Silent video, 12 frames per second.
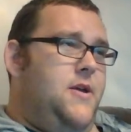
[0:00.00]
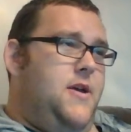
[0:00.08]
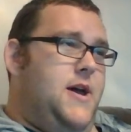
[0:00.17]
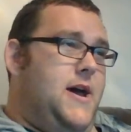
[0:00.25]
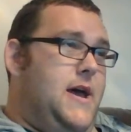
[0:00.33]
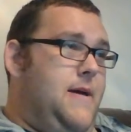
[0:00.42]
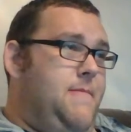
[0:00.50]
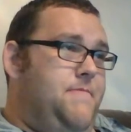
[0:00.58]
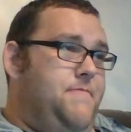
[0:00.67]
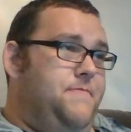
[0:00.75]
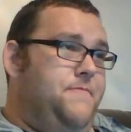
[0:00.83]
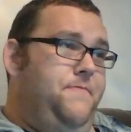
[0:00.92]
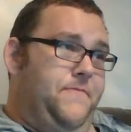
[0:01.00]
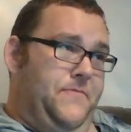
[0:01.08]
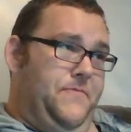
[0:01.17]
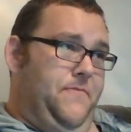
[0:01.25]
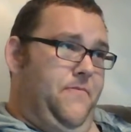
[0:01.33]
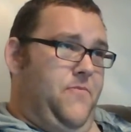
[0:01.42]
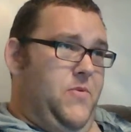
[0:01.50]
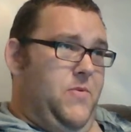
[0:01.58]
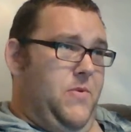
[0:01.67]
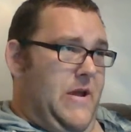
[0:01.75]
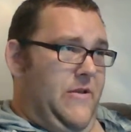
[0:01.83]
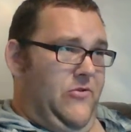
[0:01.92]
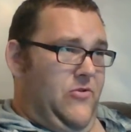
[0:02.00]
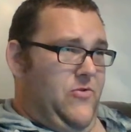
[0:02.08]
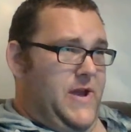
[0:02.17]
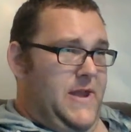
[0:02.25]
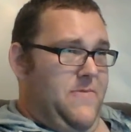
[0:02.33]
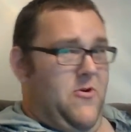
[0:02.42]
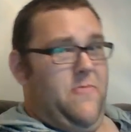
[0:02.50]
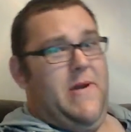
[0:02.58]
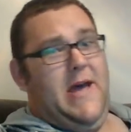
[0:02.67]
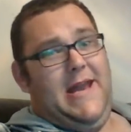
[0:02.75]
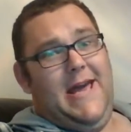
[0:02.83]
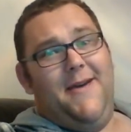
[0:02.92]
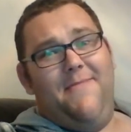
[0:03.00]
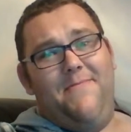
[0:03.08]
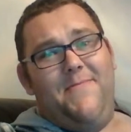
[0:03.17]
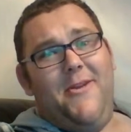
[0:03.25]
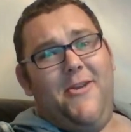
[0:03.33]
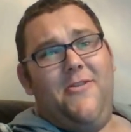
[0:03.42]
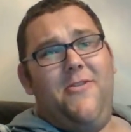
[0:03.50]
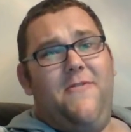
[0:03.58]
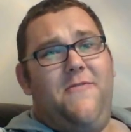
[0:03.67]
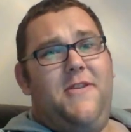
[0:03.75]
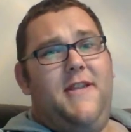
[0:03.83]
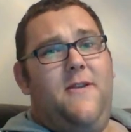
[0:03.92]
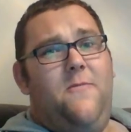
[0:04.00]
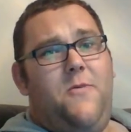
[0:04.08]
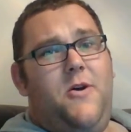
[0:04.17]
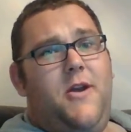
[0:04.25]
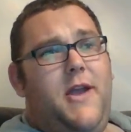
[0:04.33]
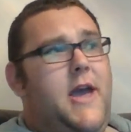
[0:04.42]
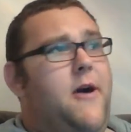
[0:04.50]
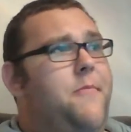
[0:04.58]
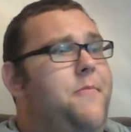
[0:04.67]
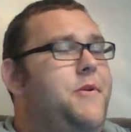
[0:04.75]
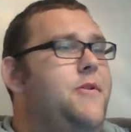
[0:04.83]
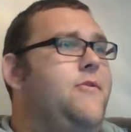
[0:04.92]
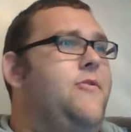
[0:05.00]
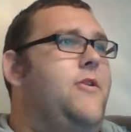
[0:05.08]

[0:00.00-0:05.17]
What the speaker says: But we won't talk any more about that because obviously it didn't work out. But